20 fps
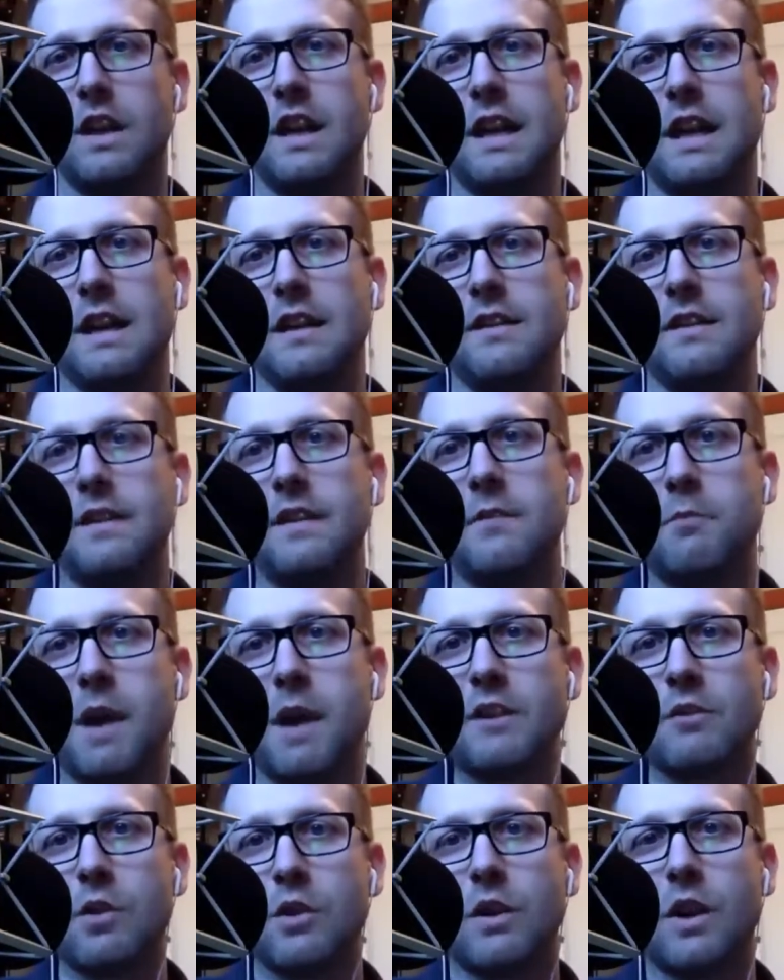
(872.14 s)
And these
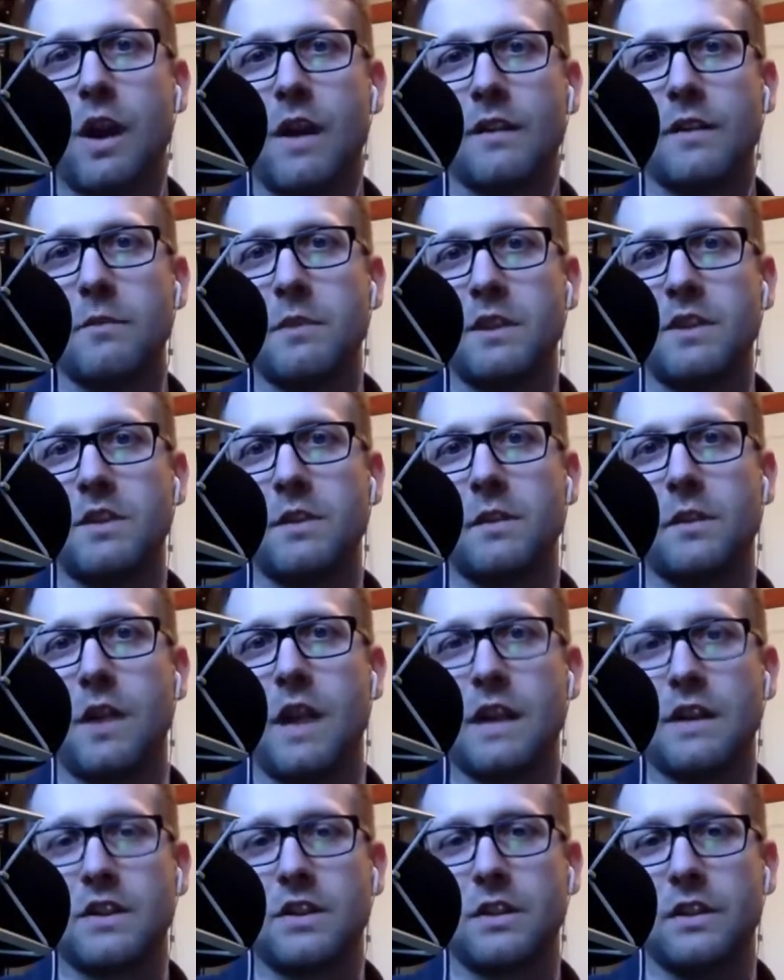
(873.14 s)
microcosm issues are
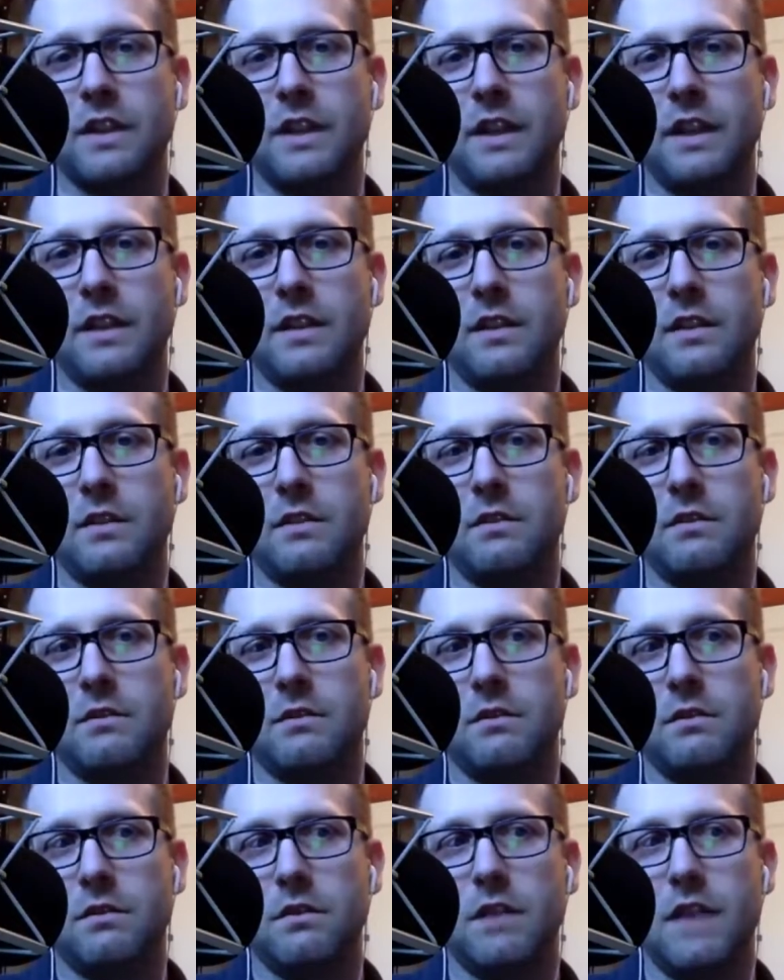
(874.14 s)
actually
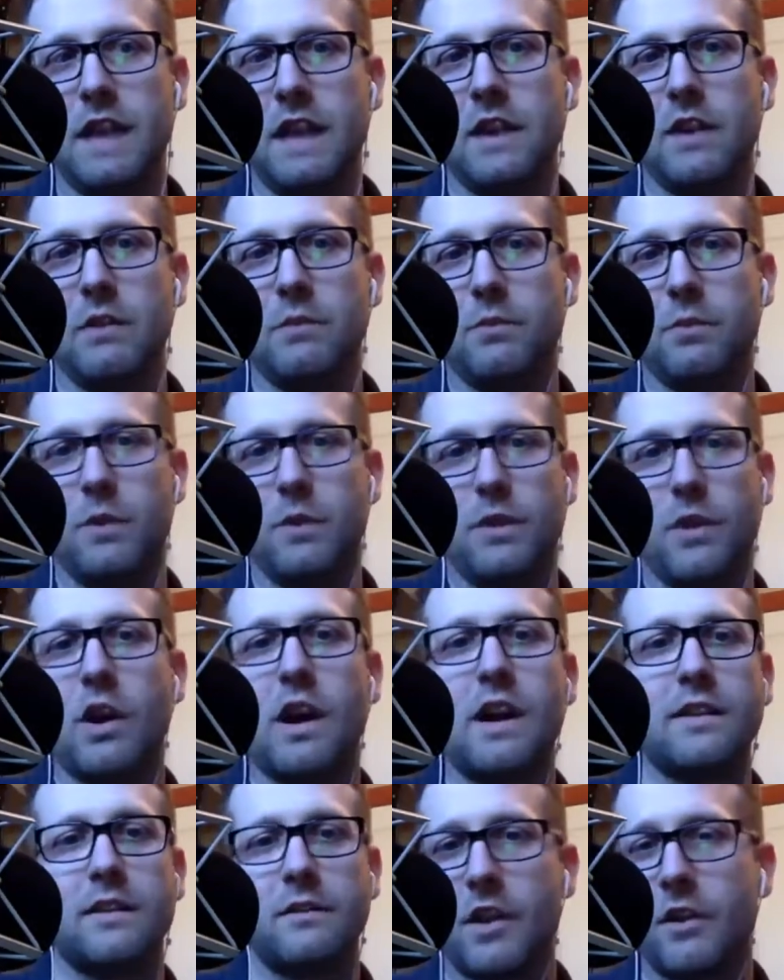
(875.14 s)
layered with all
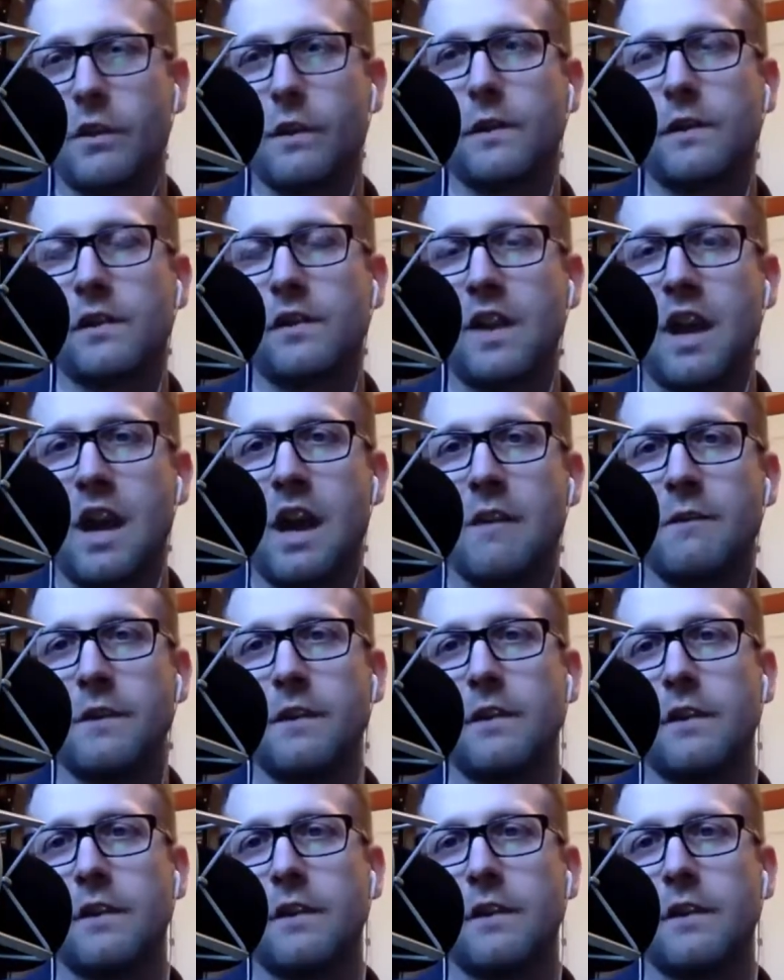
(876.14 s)
kinds of other stuff.